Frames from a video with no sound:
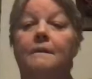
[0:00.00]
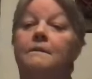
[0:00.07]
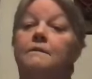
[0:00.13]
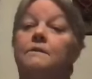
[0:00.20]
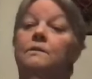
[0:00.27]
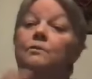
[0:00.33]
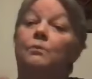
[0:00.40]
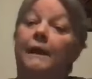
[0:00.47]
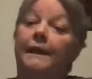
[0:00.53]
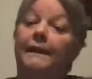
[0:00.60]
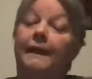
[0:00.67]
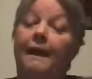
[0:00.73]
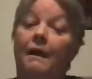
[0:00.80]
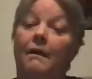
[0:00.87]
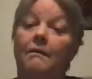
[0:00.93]
So right
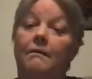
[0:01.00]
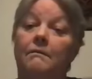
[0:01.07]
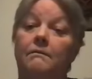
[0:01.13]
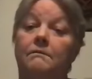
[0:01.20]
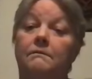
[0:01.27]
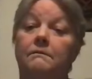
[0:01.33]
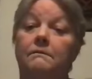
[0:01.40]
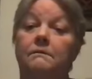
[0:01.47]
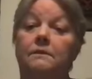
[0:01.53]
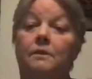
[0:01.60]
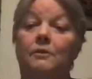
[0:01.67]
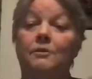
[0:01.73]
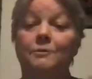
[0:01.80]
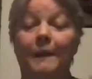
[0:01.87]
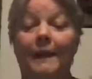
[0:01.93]
now,
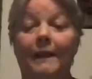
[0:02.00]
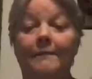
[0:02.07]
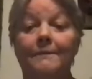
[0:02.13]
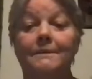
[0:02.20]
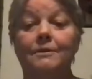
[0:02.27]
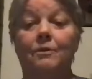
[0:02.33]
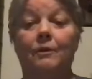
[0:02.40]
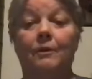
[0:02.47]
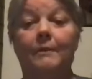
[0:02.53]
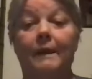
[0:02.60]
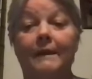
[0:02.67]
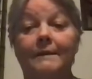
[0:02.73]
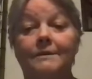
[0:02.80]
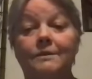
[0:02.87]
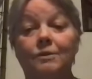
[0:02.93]
Coach Pam is going
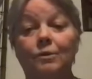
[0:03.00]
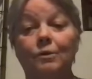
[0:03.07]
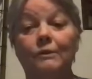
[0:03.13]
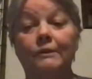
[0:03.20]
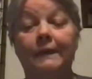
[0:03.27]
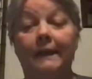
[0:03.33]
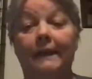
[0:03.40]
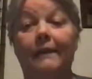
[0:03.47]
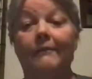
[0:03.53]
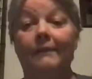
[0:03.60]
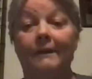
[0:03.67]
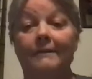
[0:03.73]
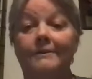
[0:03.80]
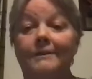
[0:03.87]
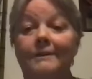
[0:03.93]
back to school and getting
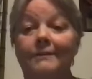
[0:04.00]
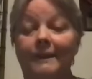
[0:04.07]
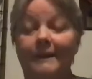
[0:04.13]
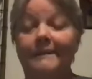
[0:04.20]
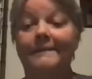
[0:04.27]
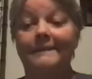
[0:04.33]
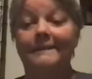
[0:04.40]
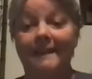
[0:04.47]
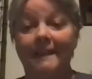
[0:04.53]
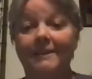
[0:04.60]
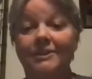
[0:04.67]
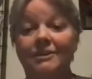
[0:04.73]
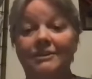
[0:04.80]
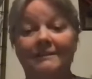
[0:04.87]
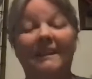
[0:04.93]
ready to
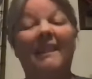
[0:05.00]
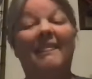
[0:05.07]
teach.